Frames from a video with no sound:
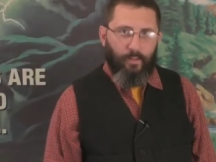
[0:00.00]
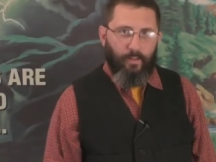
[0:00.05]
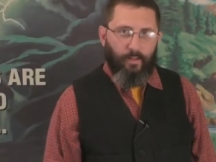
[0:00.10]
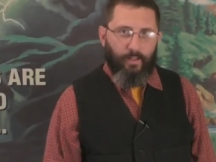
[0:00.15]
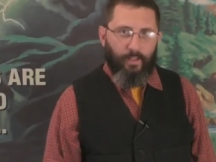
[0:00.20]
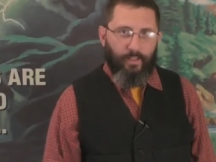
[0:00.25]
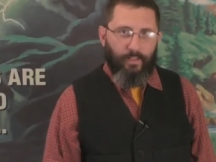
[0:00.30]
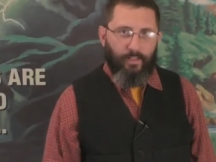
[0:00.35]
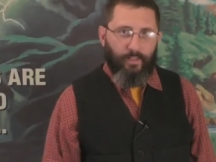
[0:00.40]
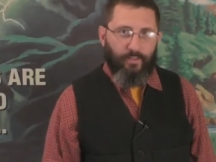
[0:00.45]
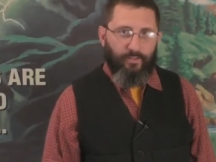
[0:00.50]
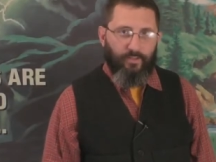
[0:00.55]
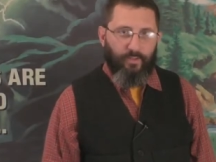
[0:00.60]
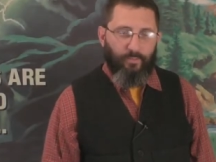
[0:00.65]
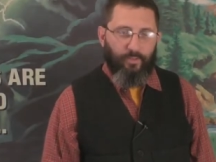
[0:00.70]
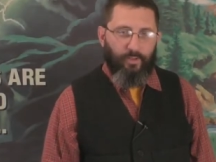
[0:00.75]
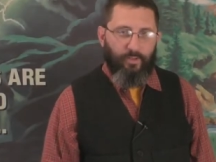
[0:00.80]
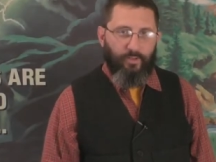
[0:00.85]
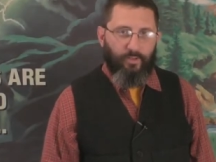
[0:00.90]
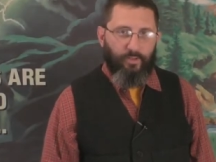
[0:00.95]
All right, next
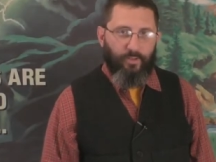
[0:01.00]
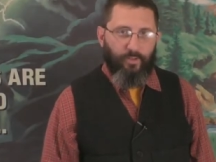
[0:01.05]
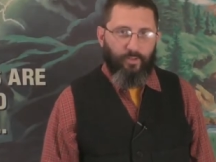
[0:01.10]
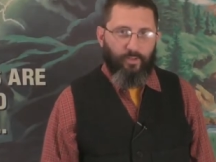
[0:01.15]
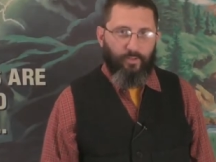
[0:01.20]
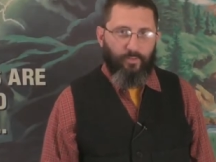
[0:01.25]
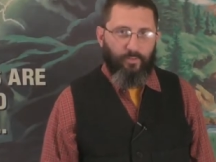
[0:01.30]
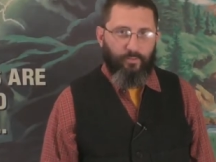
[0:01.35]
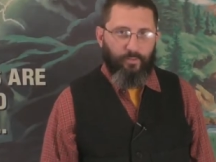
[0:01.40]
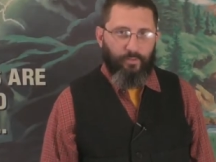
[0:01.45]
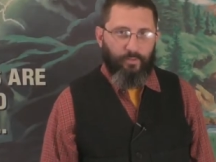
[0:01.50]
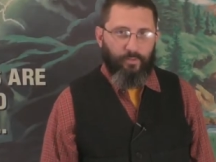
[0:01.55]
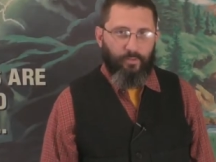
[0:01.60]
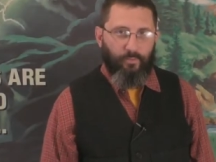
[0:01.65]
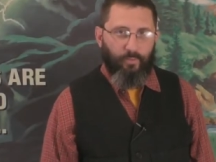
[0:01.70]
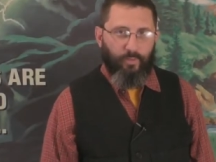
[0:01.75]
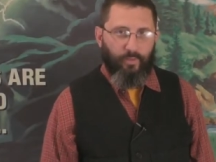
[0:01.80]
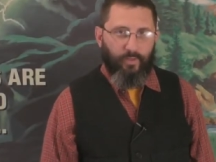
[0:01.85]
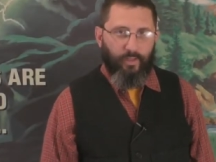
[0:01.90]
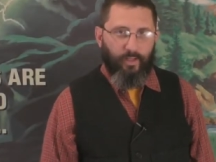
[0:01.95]
I'm going to show you
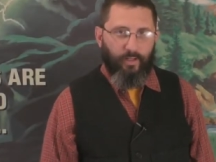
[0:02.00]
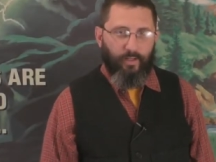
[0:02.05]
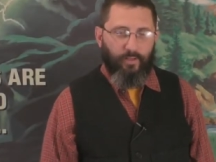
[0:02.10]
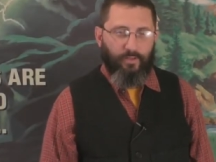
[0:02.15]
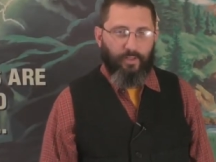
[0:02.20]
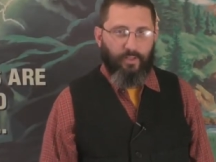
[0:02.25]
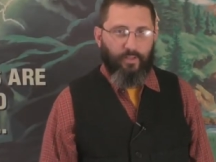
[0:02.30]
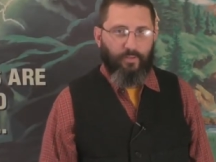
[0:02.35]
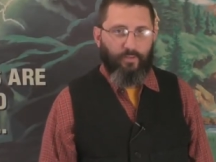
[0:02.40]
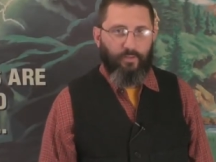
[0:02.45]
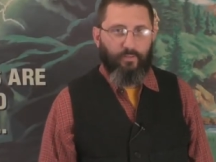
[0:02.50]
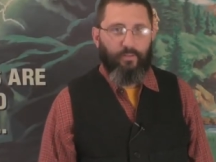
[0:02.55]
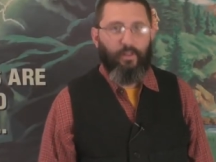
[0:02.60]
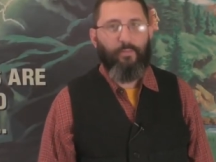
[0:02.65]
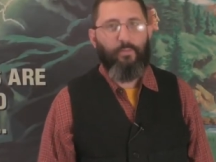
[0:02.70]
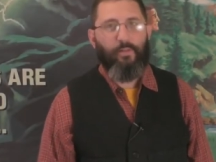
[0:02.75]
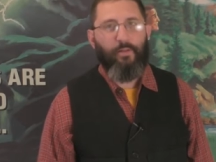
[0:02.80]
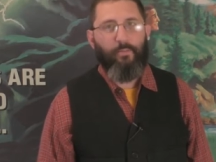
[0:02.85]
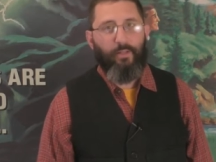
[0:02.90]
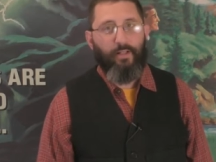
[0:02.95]
one of the areas I used to
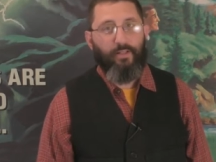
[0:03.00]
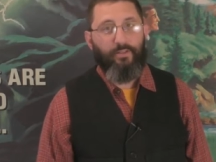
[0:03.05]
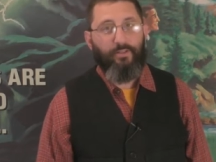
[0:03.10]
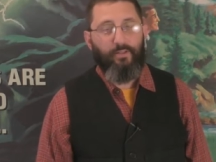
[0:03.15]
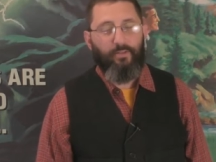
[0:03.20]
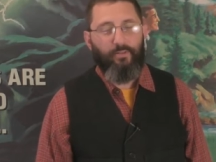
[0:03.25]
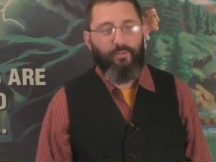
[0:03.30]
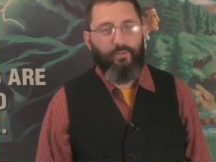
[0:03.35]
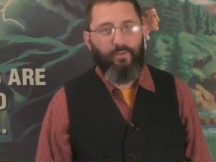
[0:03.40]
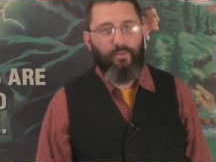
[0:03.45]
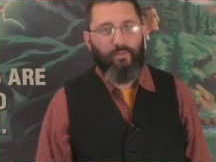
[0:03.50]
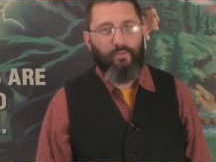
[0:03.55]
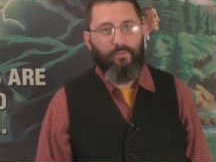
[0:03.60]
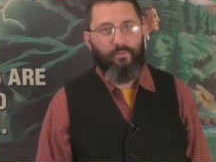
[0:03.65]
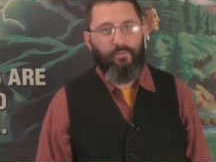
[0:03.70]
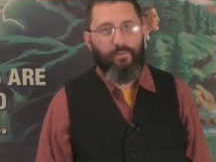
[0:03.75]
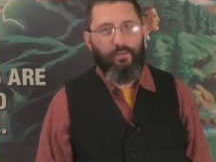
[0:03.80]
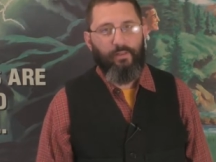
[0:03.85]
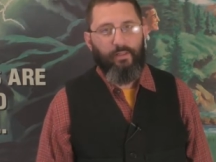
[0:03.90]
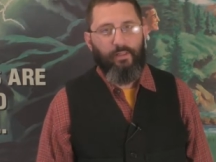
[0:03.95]
ride my bicycle
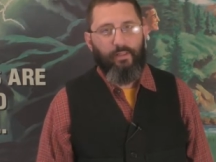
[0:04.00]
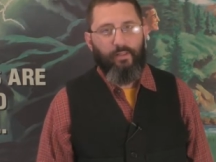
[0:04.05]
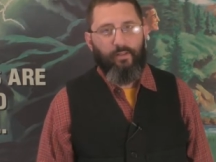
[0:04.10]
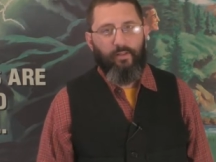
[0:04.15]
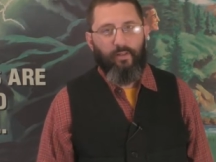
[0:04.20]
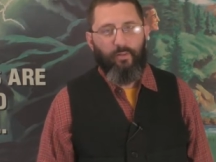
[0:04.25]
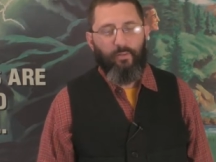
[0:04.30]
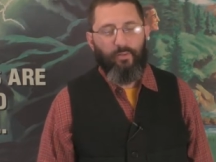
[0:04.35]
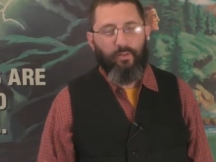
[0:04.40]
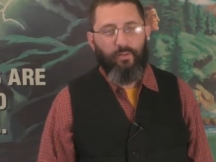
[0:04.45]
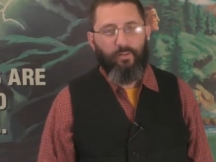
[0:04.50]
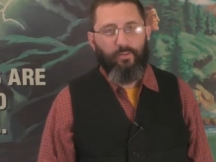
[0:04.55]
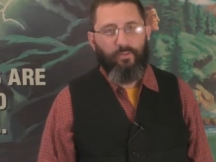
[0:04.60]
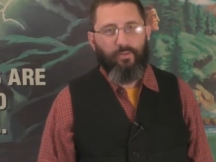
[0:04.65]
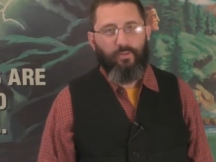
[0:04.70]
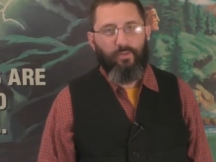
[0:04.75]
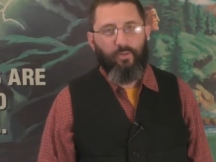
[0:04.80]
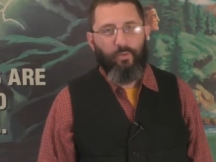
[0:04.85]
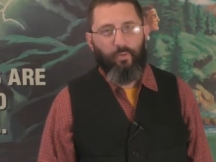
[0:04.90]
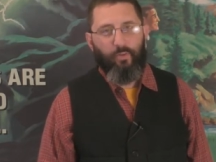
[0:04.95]
to. There was a little
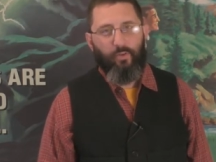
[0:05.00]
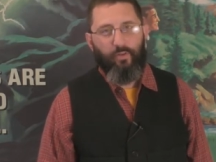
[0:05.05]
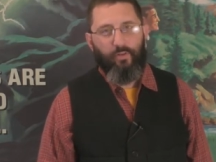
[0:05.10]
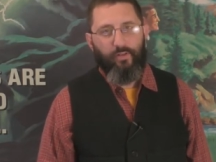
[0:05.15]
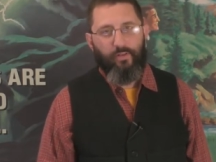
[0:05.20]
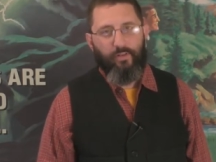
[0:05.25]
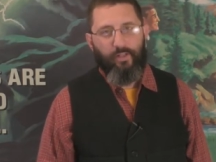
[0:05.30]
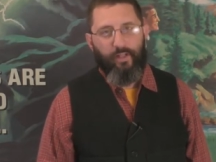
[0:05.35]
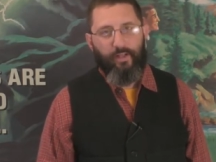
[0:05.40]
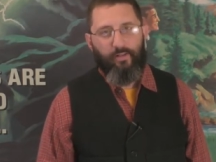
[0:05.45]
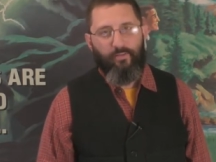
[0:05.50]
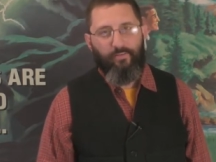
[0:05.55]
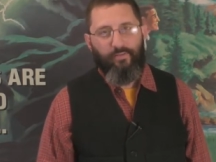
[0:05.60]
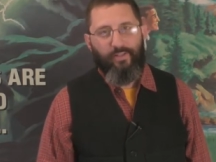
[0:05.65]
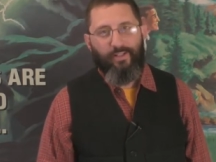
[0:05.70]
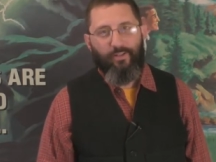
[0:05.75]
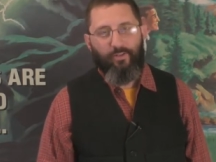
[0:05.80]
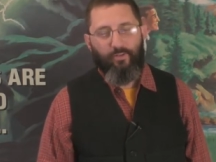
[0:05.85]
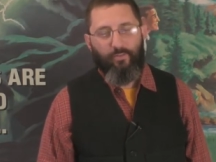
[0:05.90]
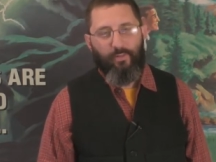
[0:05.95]
store in the town of
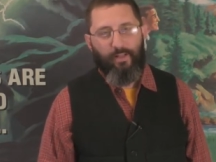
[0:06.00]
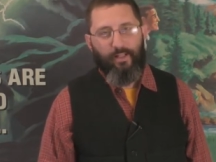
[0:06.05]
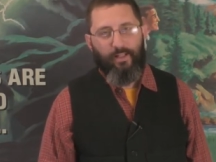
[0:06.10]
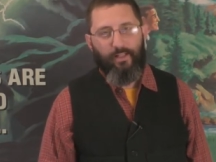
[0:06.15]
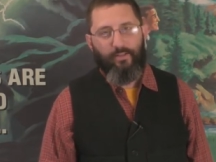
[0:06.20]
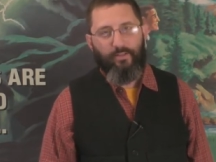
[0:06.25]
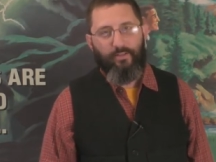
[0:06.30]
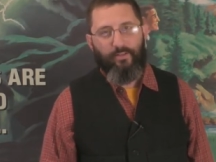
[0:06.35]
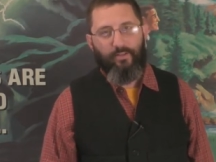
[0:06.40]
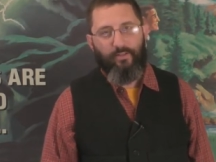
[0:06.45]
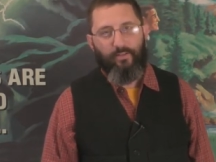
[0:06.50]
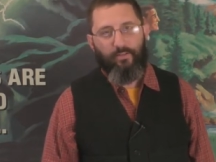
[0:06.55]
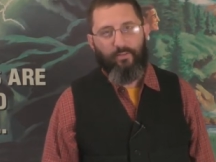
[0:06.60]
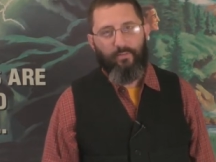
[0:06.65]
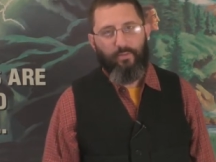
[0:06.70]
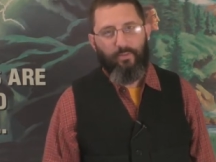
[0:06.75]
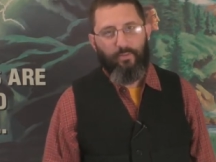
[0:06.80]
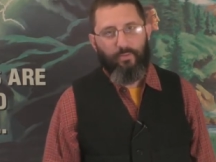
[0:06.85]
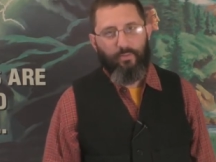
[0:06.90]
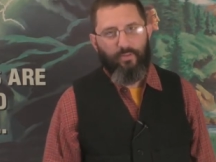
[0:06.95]
Nickel Mines,
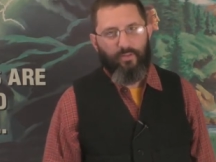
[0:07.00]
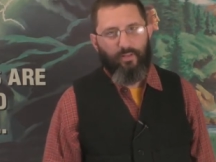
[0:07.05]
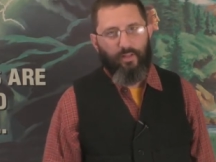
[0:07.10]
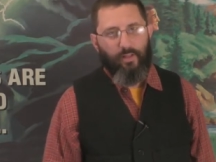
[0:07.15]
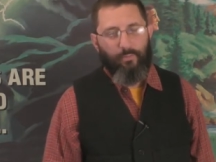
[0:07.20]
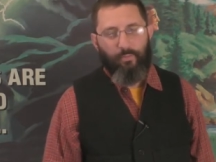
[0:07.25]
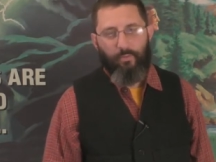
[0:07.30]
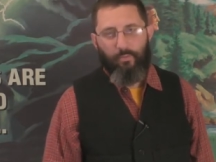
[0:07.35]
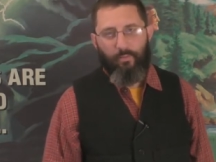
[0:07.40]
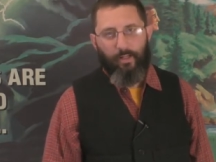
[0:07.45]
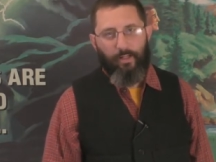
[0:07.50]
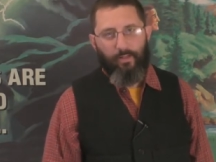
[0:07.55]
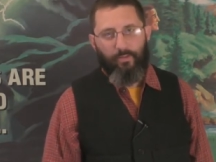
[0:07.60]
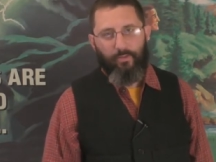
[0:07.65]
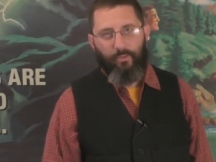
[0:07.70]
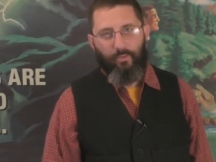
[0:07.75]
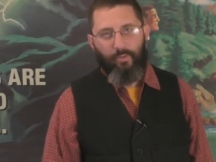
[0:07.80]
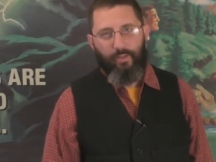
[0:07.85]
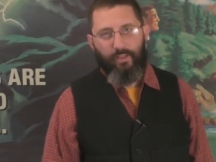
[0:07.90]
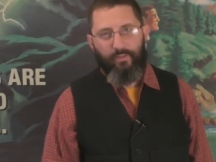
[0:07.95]
which was a couple
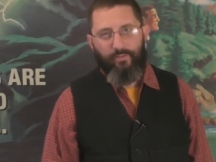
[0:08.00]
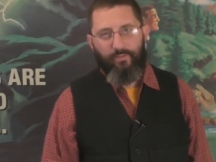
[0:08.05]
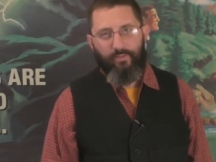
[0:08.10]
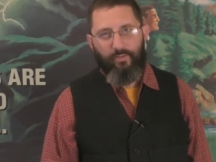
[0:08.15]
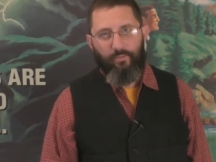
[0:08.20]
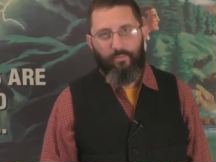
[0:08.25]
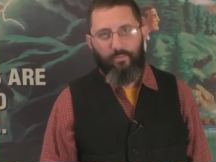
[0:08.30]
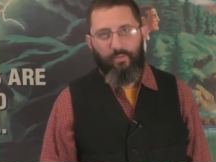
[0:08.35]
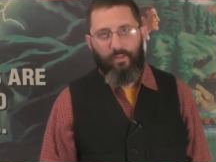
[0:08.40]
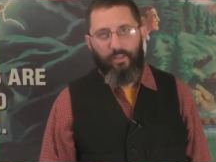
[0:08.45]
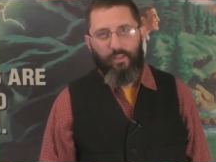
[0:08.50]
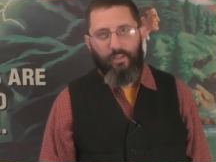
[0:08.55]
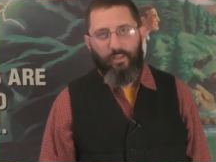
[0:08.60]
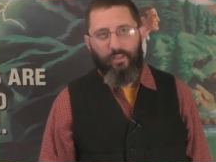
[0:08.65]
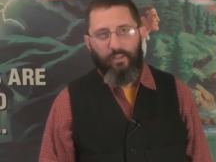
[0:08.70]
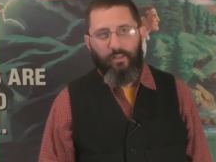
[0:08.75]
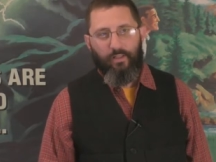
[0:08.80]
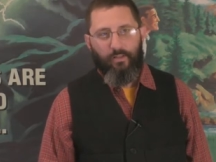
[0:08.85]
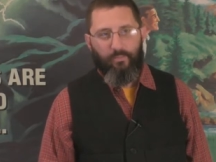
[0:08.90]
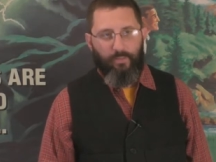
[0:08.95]
miles away from
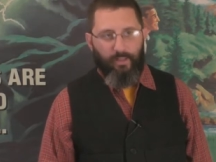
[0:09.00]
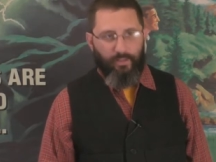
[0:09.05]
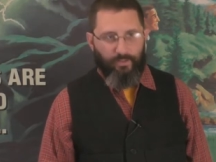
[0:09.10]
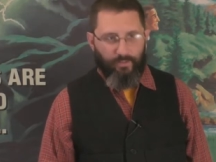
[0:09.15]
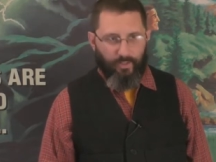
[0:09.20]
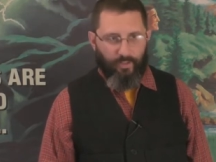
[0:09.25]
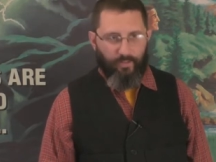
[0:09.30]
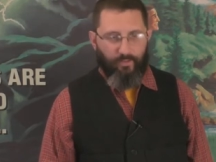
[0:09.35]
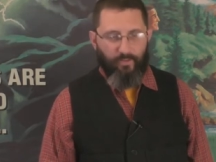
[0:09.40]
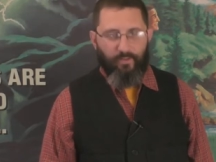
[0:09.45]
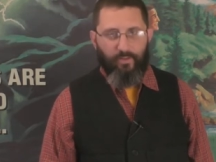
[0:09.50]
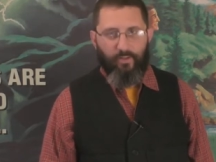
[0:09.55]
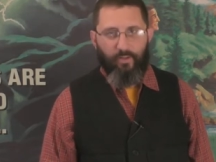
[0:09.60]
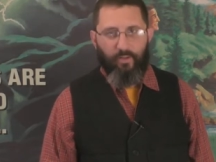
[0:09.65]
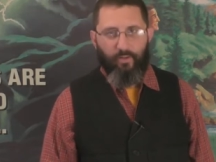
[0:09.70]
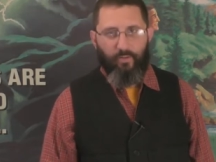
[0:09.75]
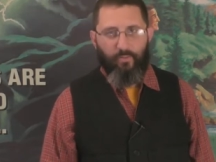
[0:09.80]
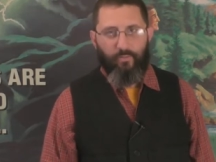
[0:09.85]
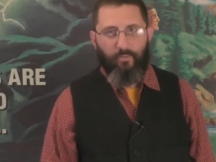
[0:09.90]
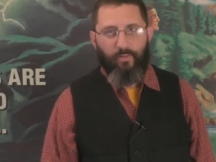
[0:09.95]
my childhood
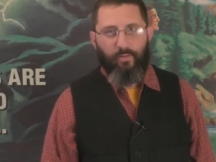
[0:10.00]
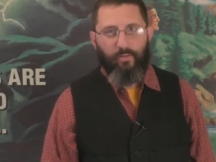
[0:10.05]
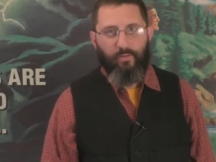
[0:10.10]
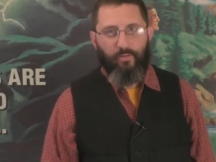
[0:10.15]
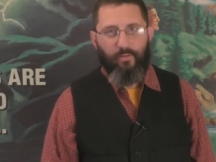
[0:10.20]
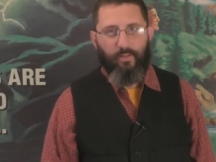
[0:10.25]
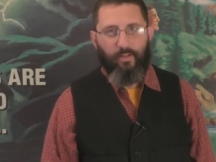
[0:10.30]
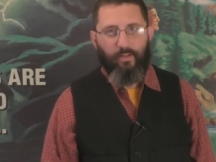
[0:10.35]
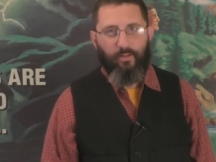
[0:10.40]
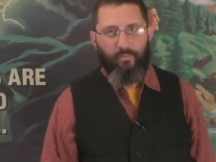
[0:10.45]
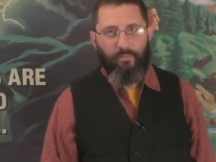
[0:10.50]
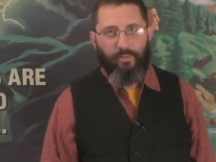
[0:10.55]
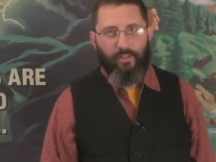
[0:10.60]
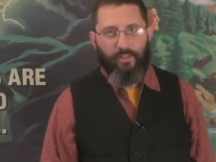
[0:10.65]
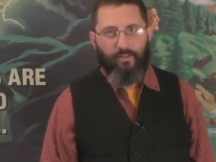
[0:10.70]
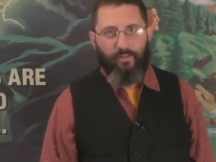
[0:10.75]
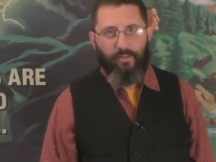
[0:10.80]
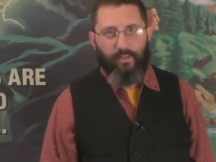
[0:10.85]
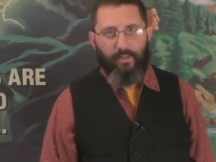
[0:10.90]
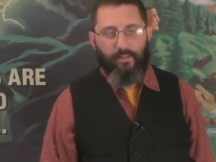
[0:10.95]
home there on
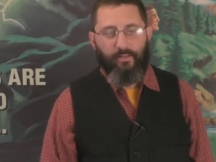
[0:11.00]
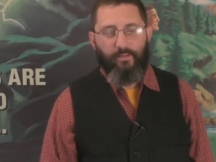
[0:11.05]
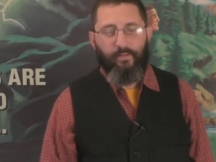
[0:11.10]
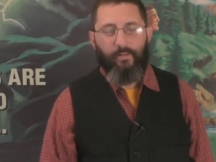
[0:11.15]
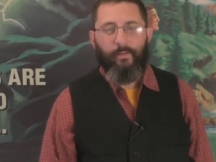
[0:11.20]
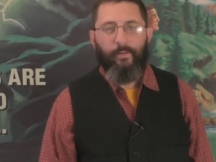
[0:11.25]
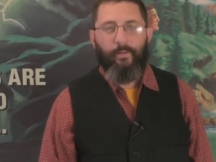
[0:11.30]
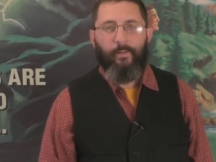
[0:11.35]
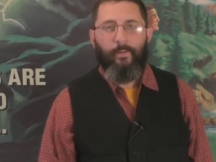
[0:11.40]
Peach Lane.